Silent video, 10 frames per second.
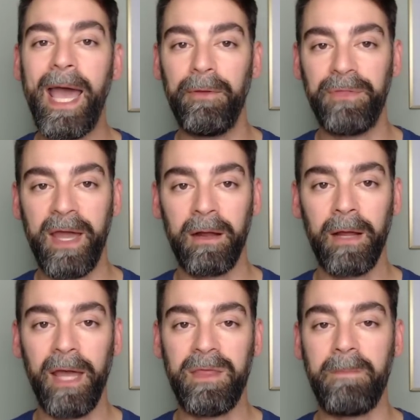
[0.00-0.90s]
out there,
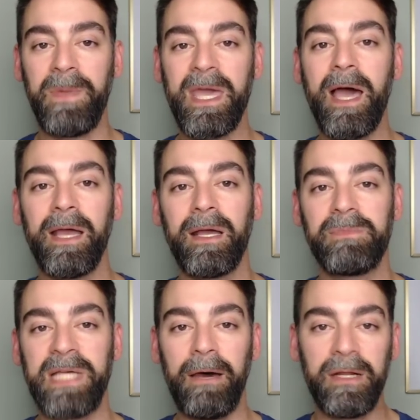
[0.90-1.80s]
and then B.I.
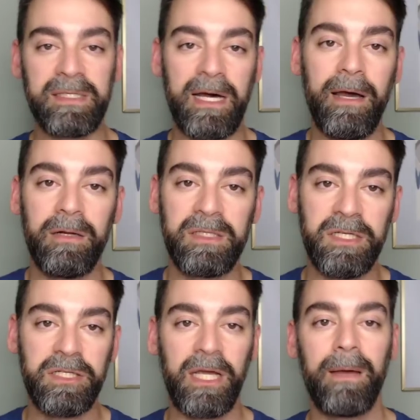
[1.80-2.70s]
comes out and Zion and
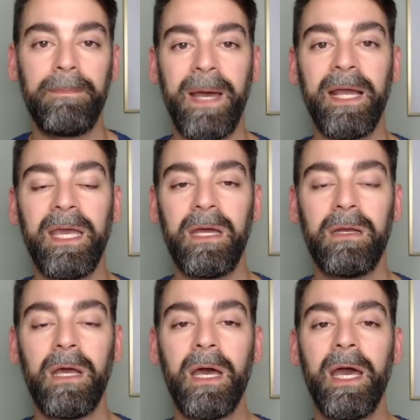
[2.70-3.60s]
CJ come back in,